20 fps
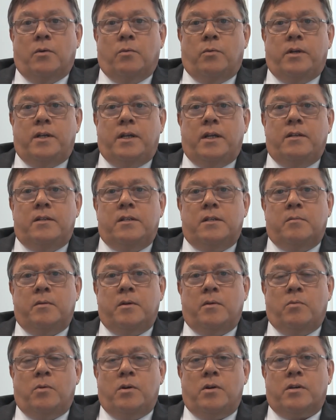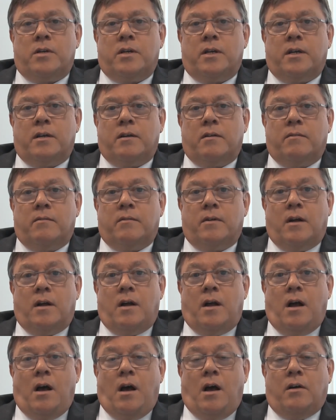we need to be working
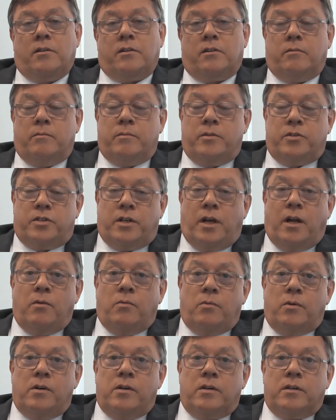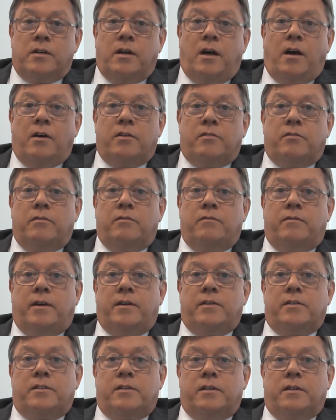harder, and we shall work harder and
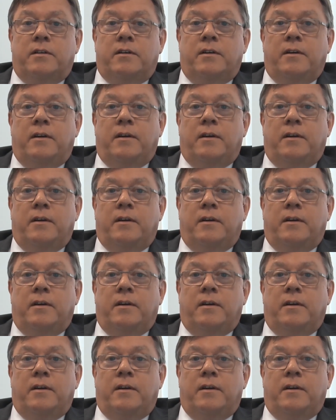faster